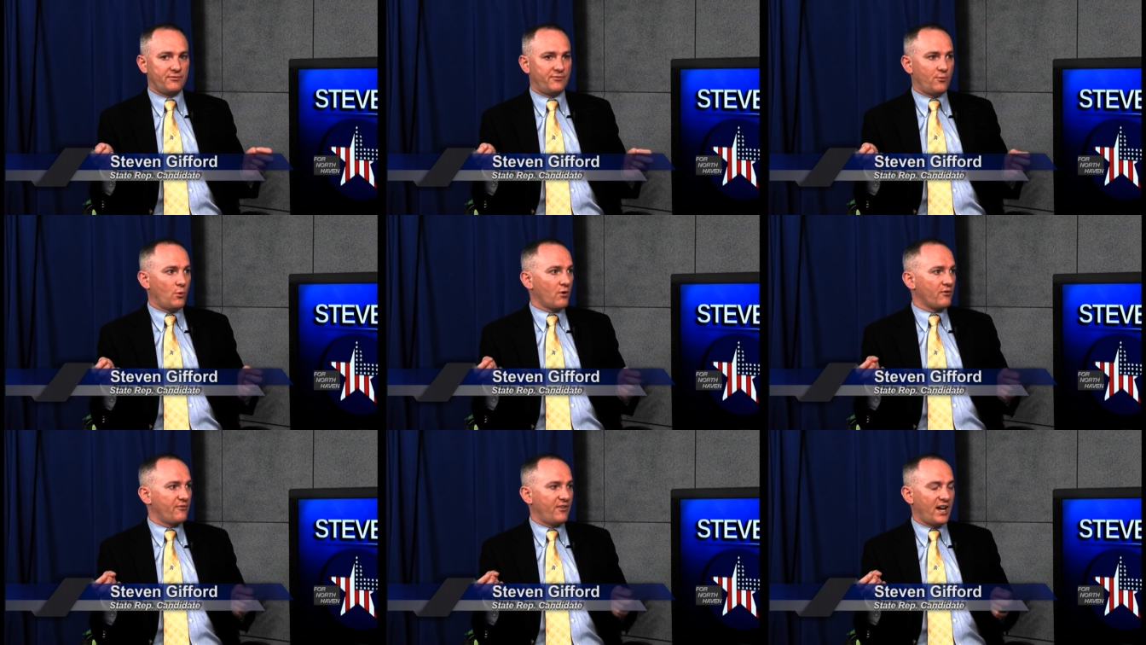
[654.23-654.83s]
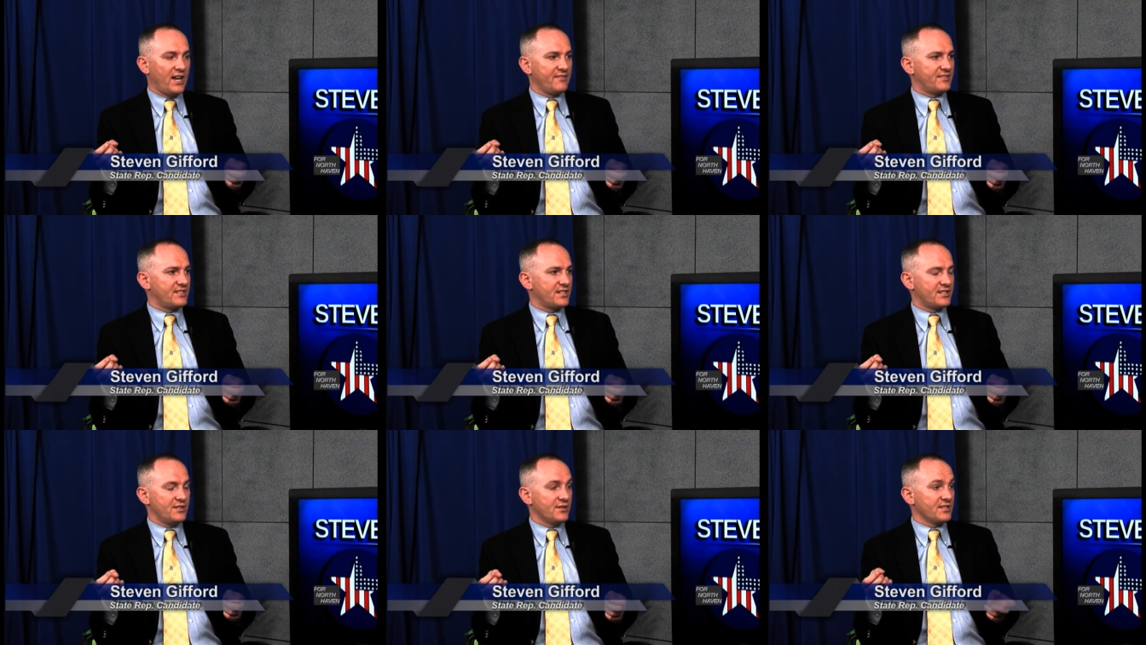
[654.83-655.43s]
4, 5,
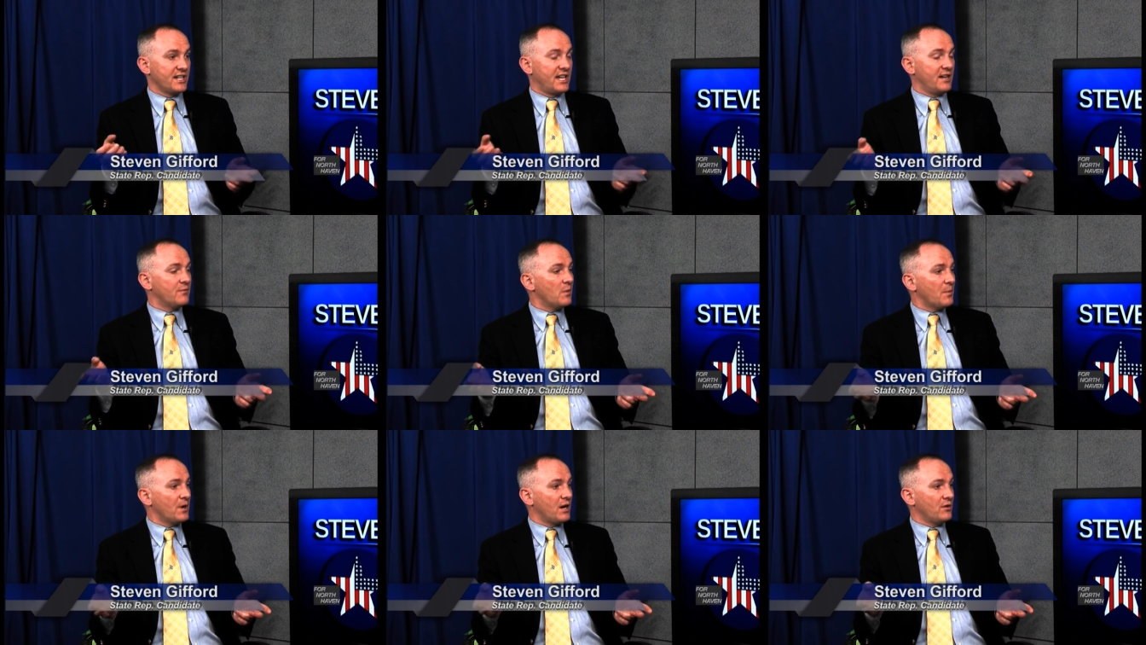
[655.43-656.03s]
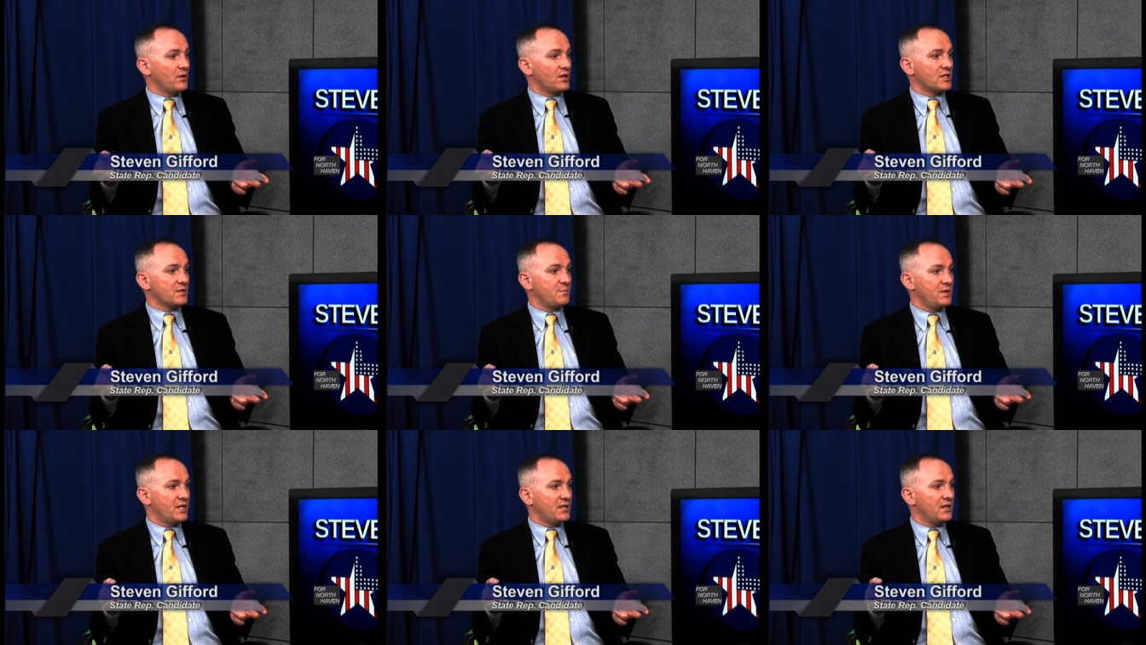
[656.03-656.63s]
6 years, I can't remember how long it's
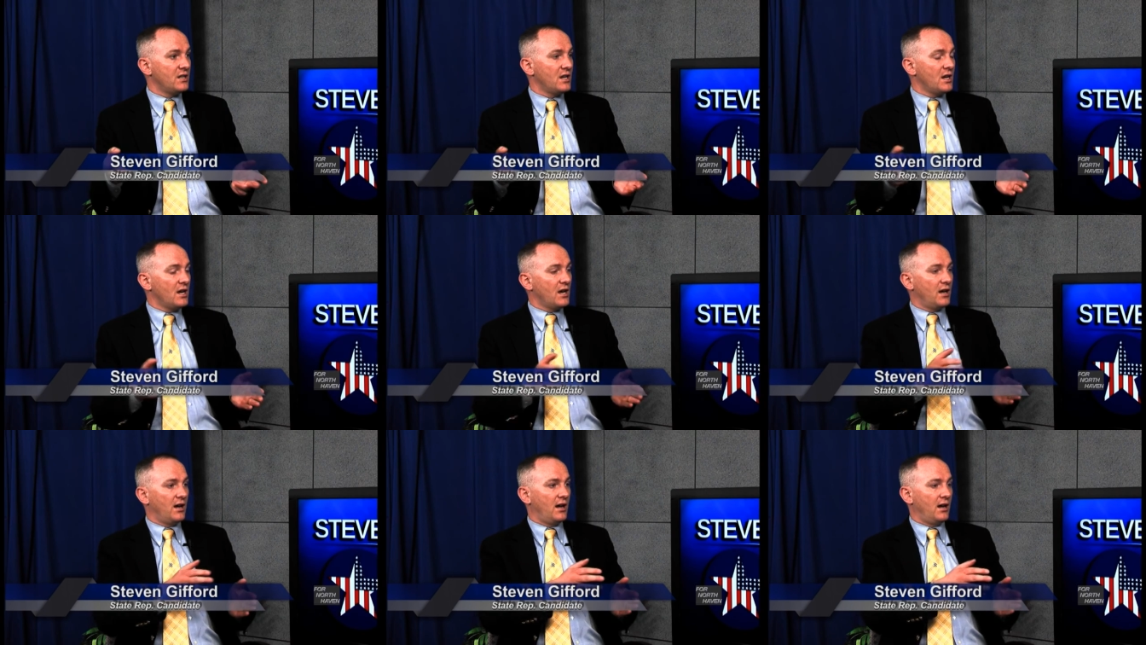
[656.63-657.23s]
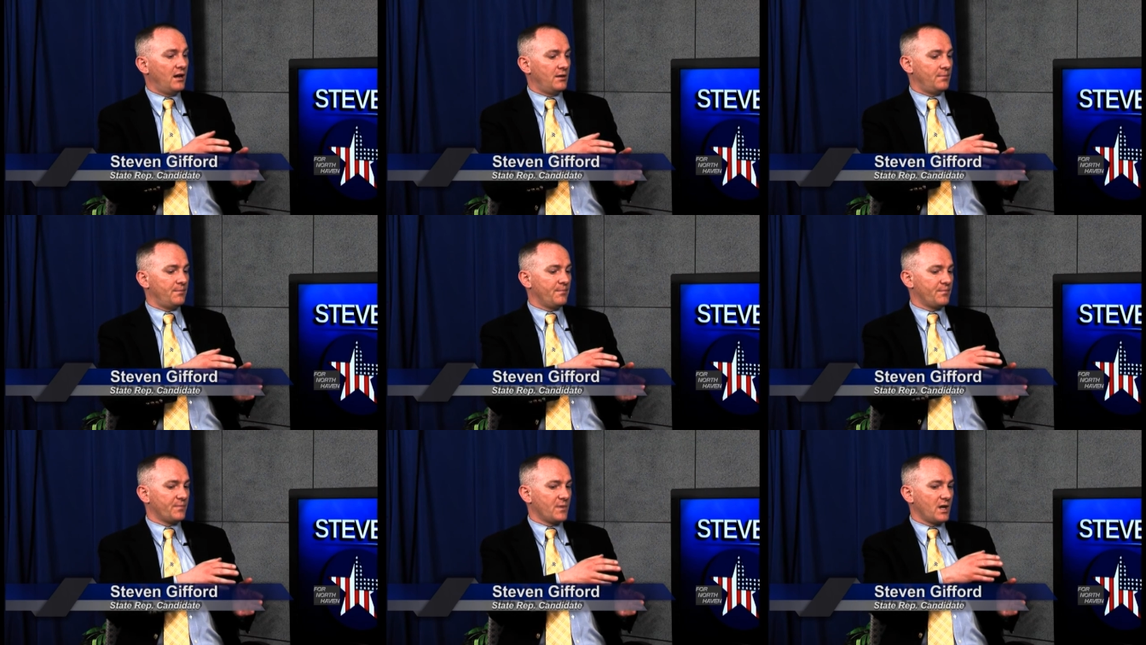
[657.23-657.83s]
been,
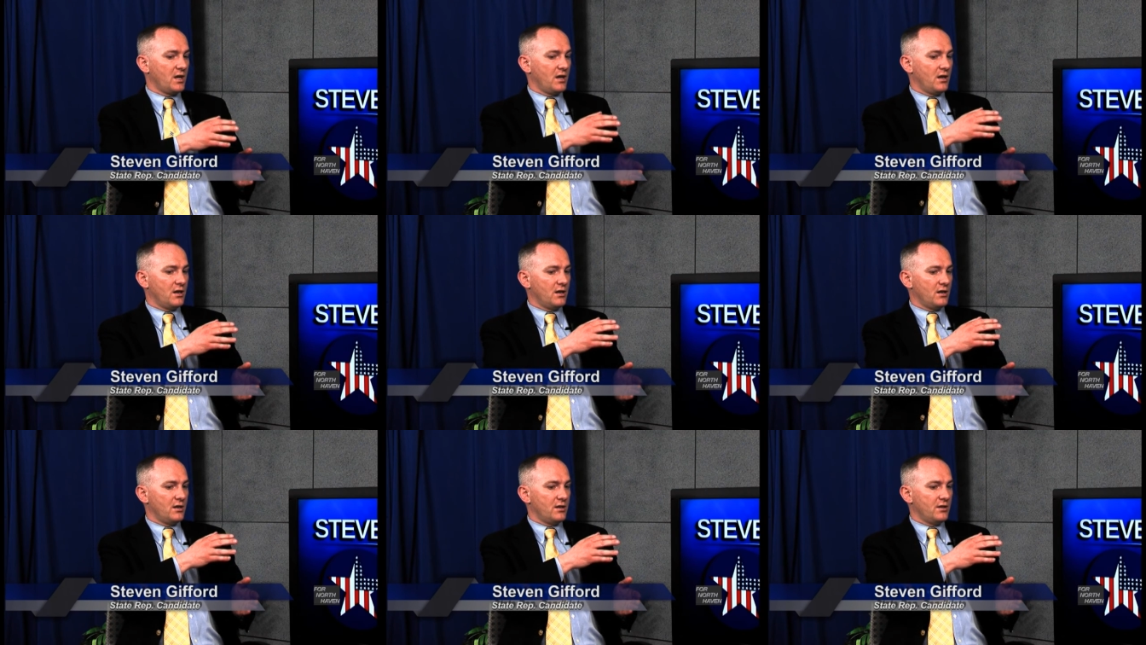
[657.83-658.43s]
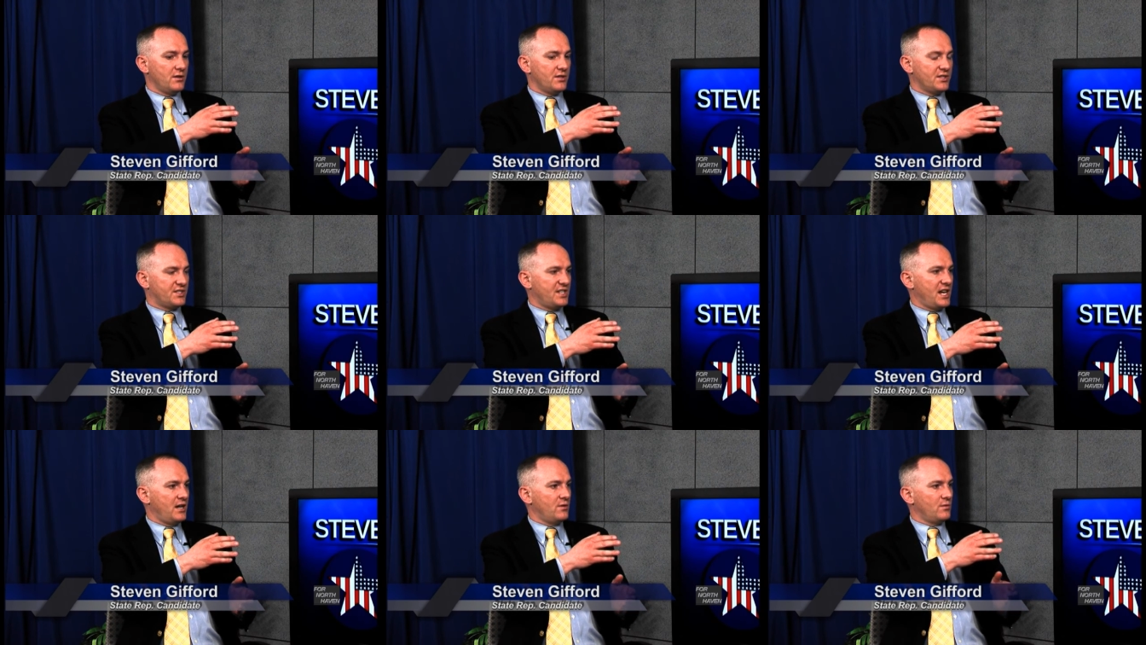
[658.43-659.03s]
the
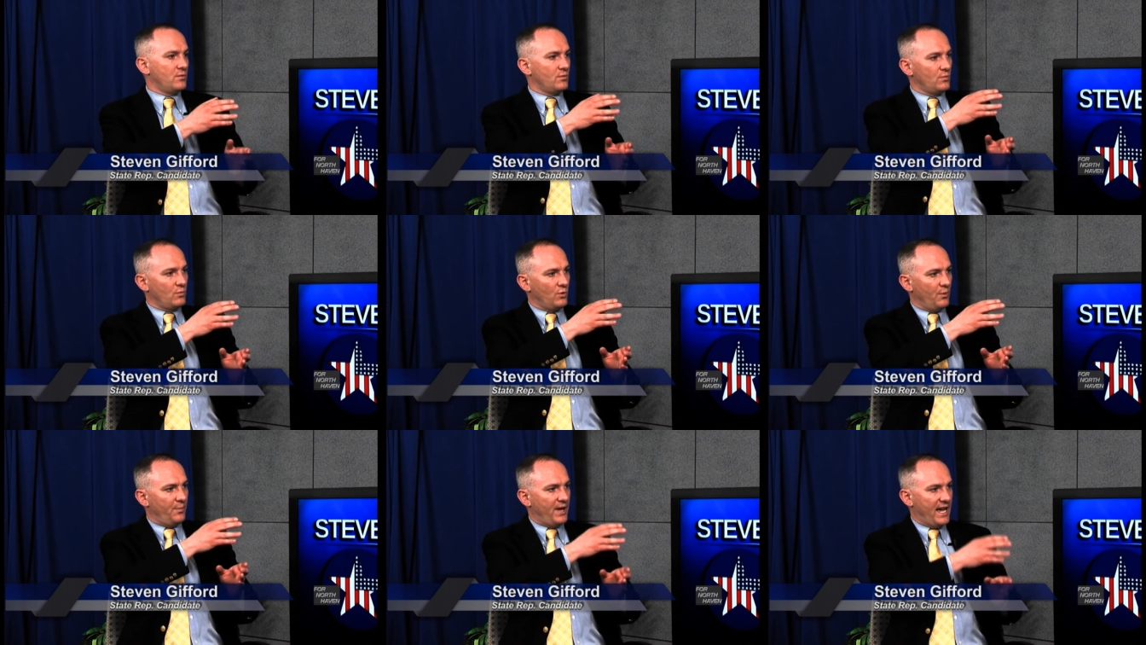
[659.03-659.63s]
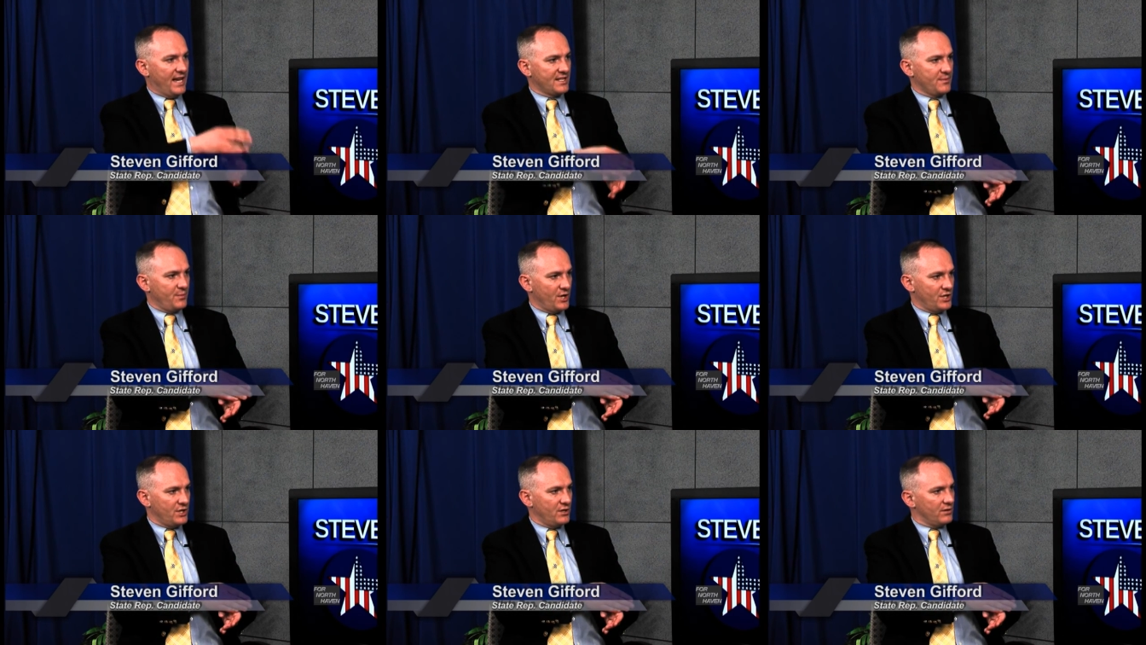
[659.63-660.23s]
state will pass a
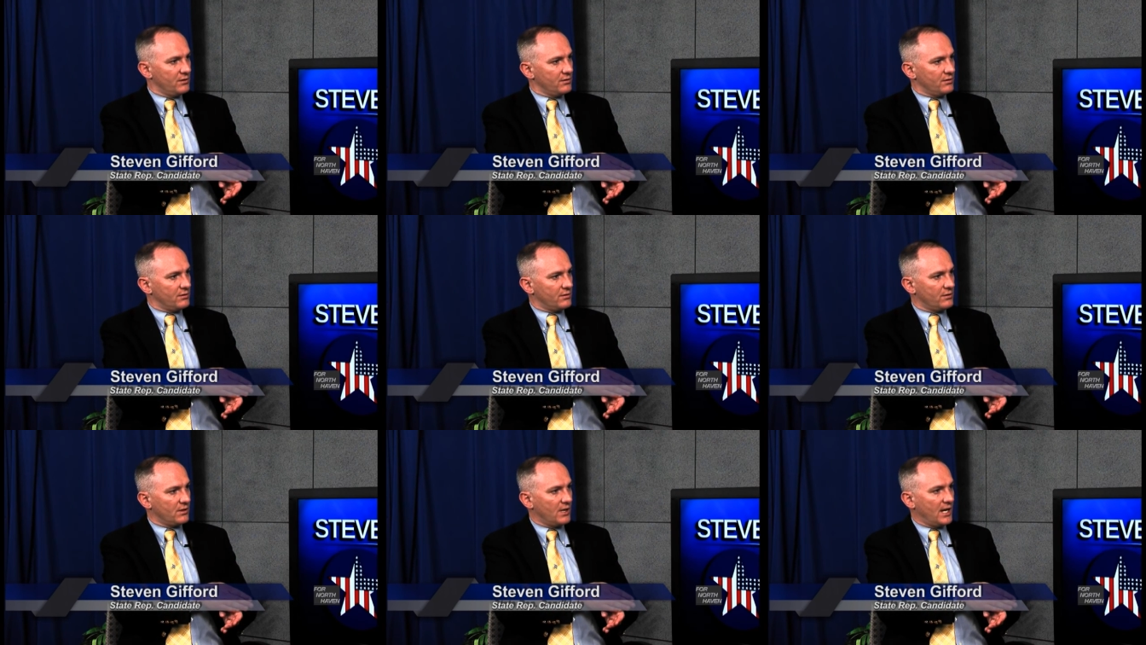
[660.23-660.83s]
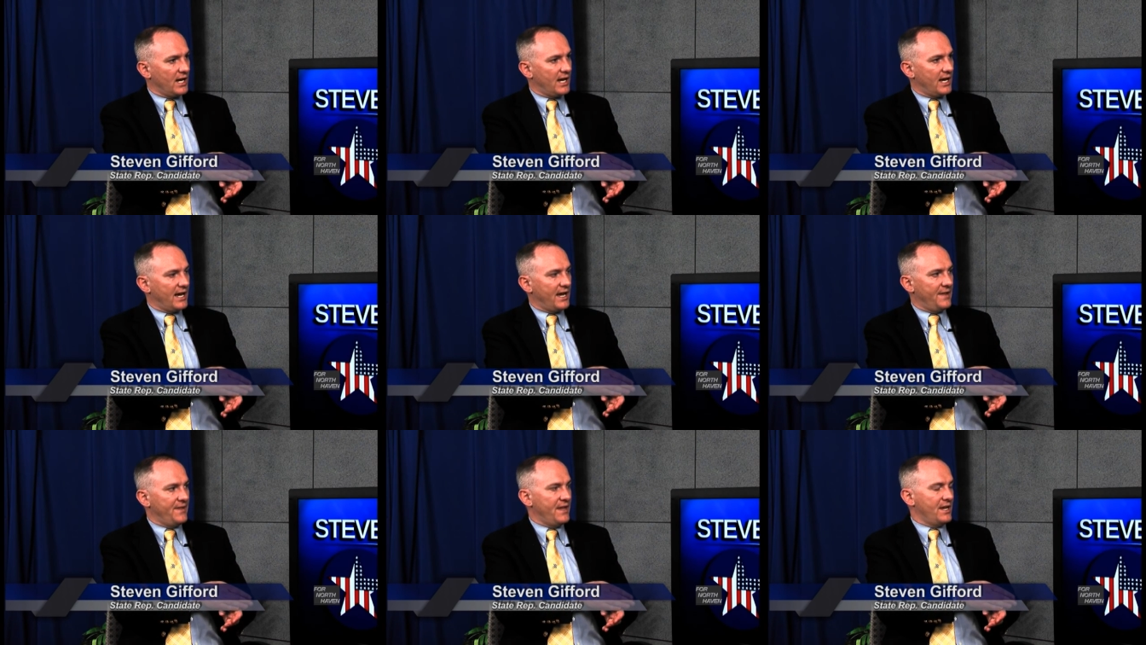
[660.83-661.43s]
budget,
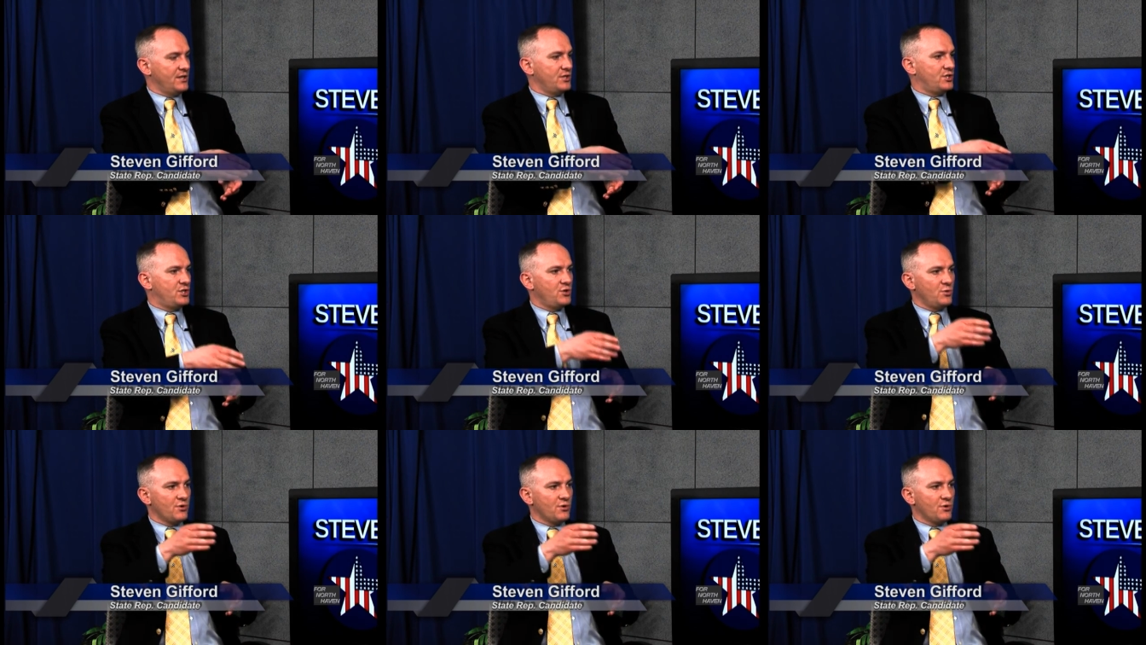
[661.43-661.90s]
and then 2 or